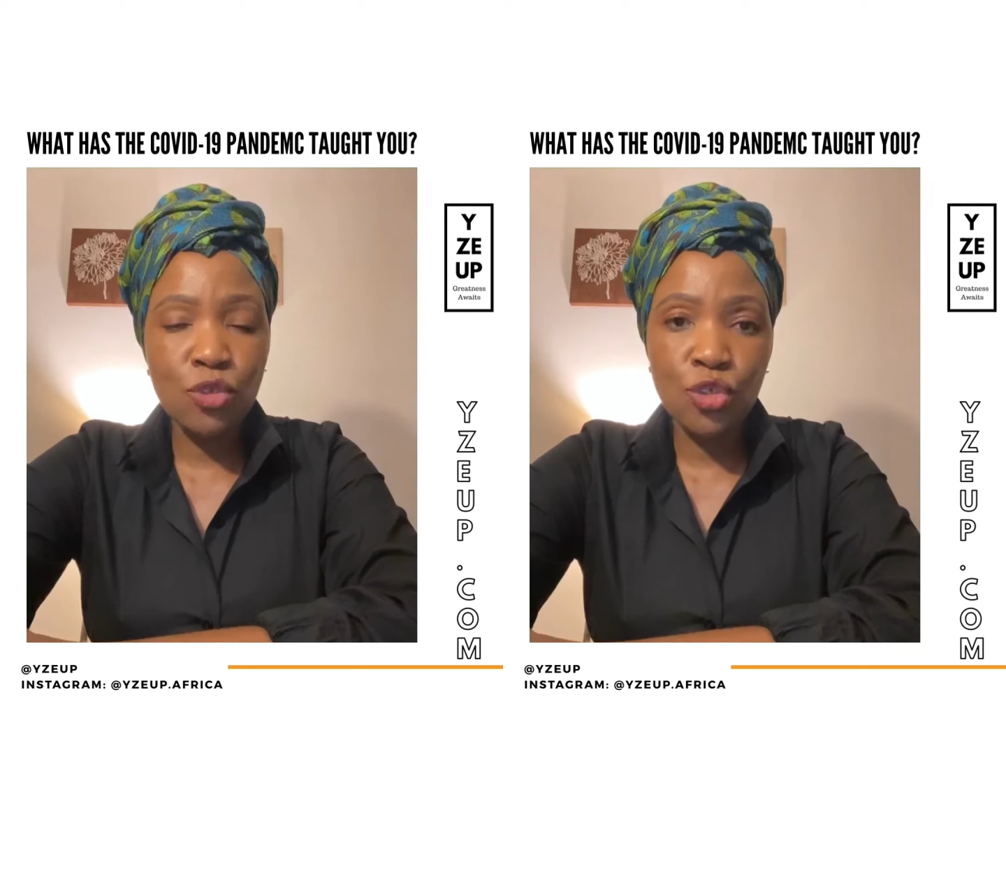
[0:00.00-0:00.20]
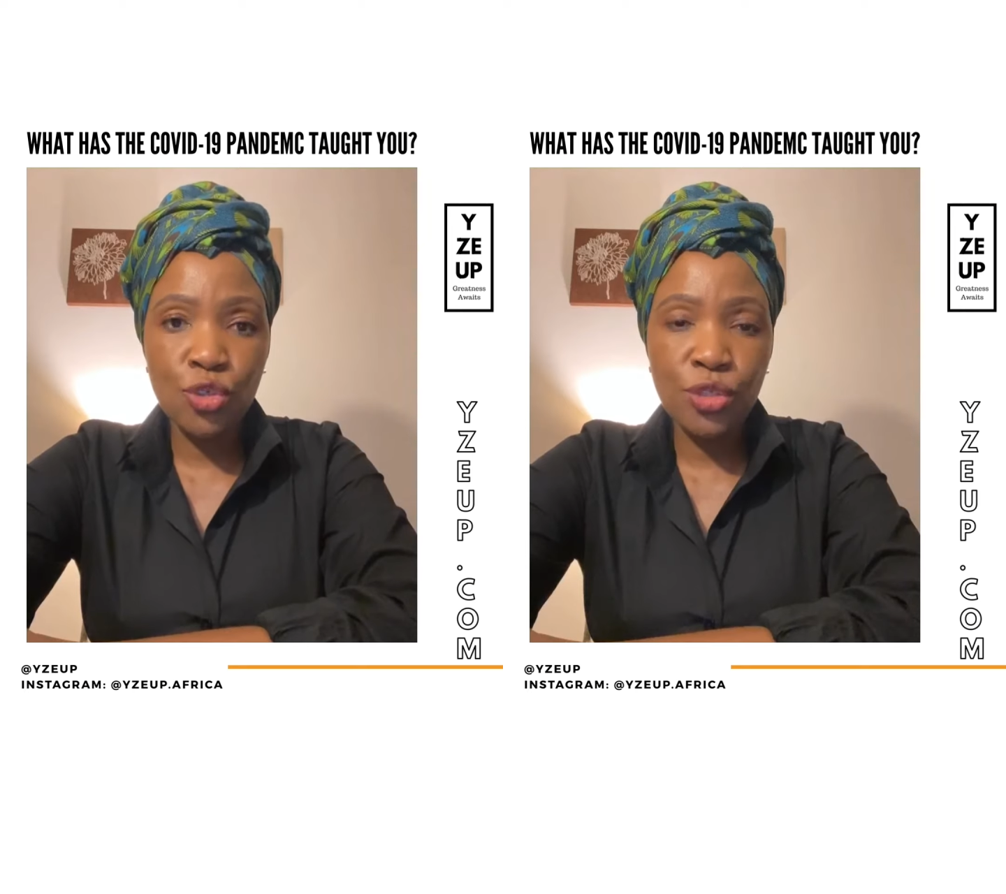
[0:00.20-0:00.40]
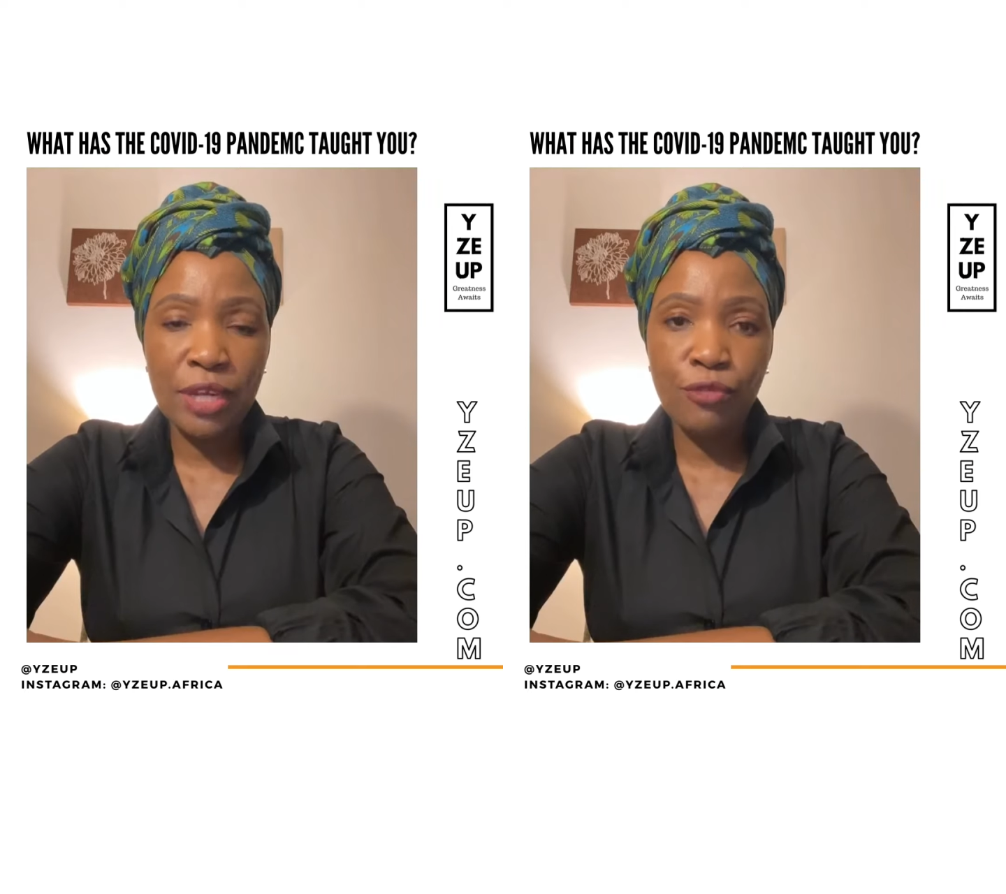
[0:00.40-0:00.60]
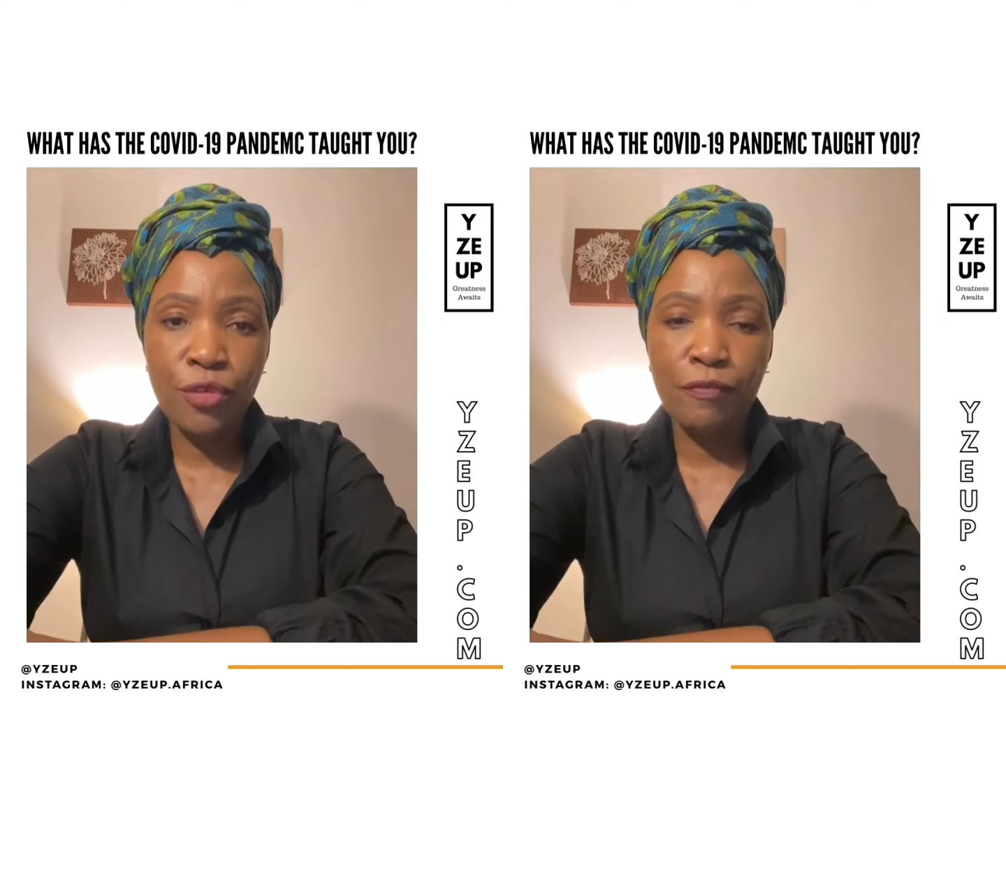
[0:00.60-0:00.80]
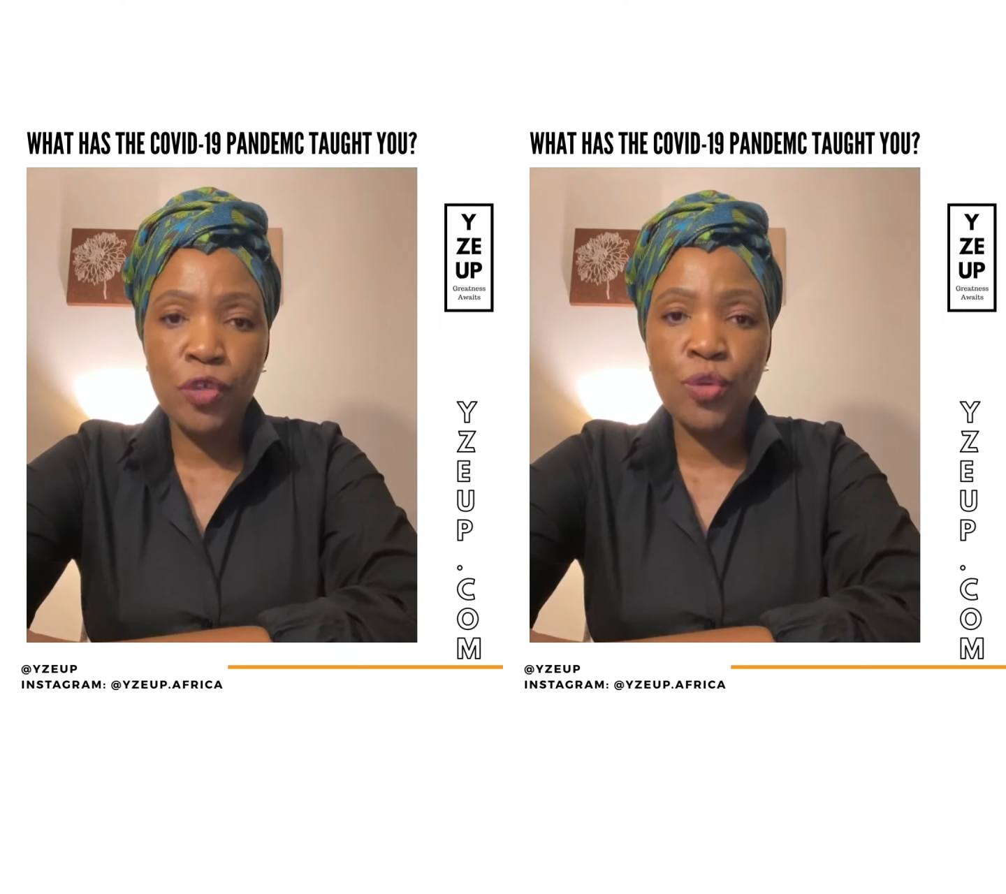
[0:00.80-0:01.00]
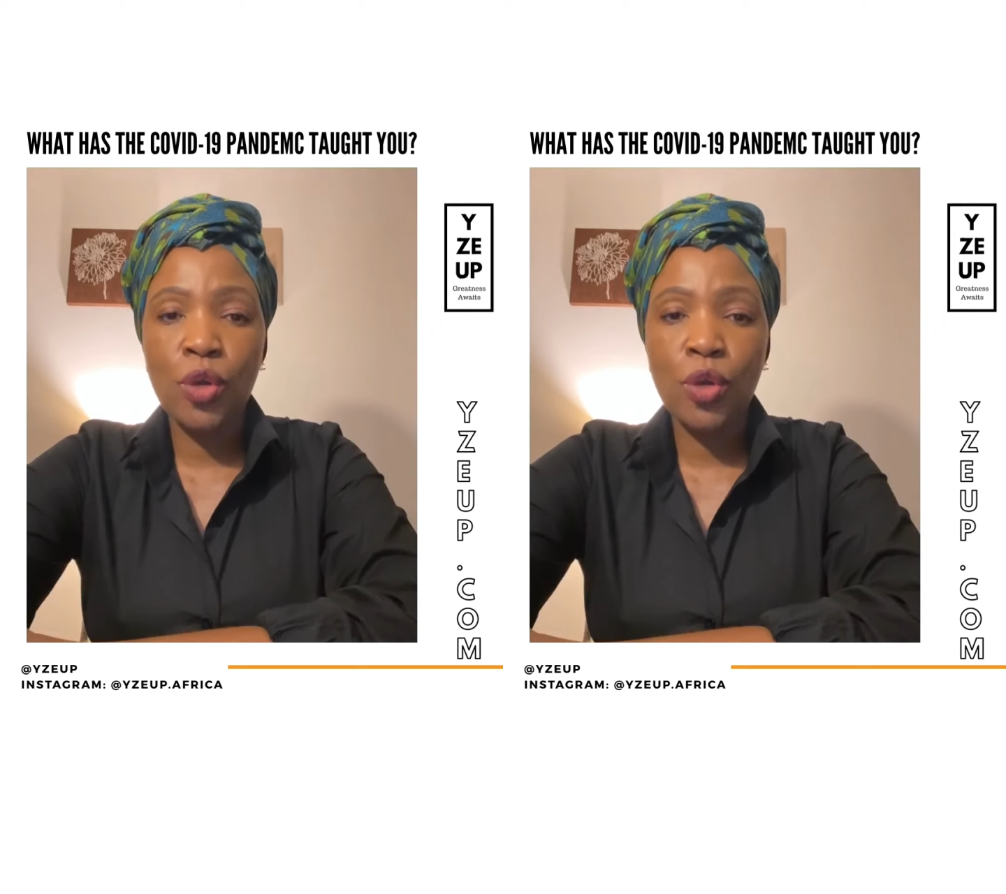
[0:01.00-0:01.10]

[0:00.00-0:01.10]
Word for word: to do that review